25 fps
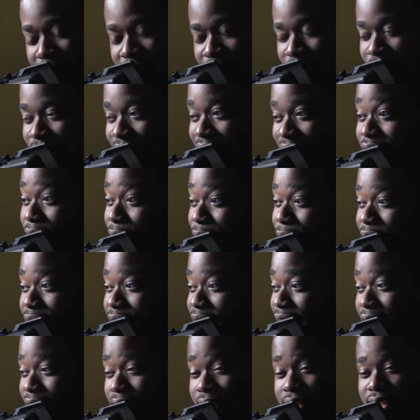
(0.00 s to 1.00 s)
guys understand
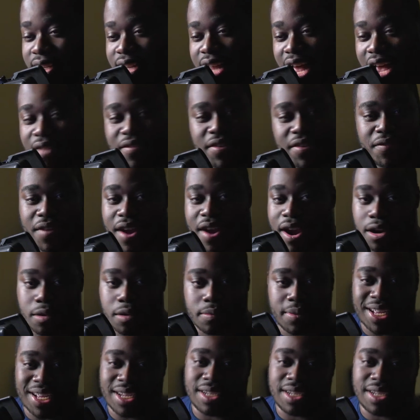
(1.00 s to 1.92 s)
it's a live environment.